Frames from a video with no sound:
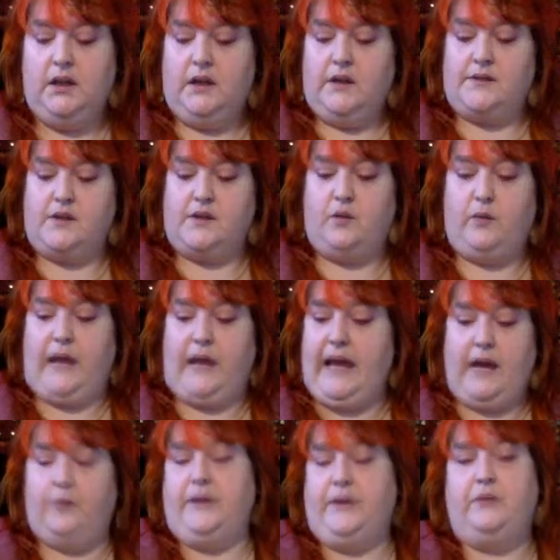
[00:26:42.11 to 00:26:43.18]
So
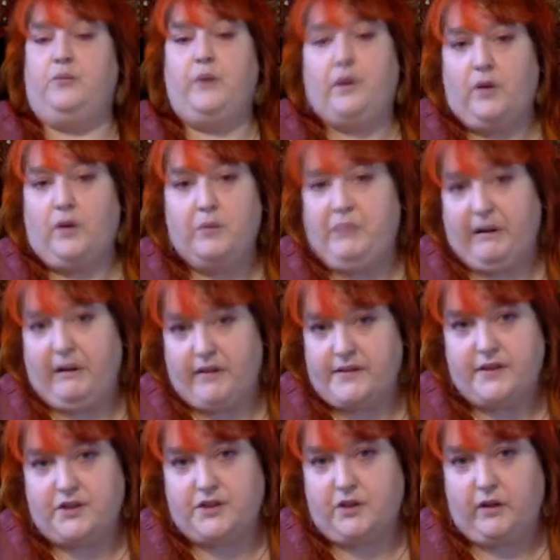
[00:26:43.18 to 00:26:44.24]
A, we're embarrassed
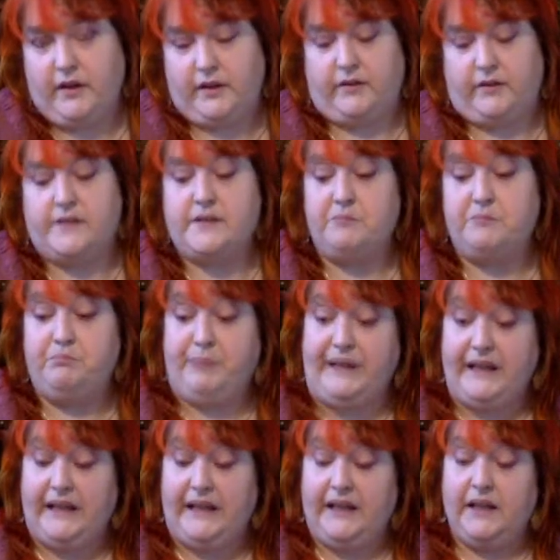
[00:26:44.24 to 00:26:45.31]
to show our ignorance, and
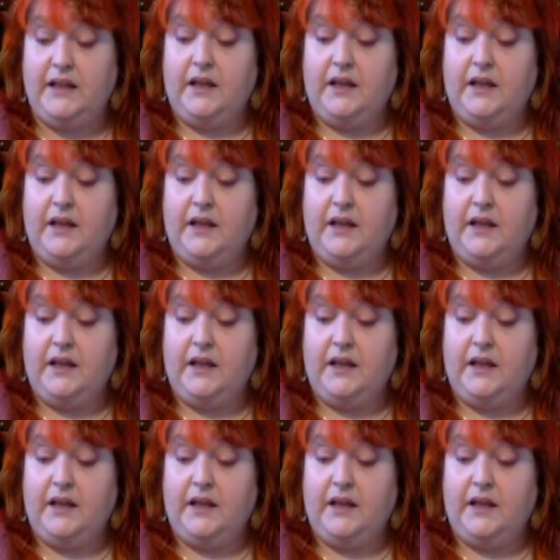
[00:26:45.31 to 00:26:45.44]
B,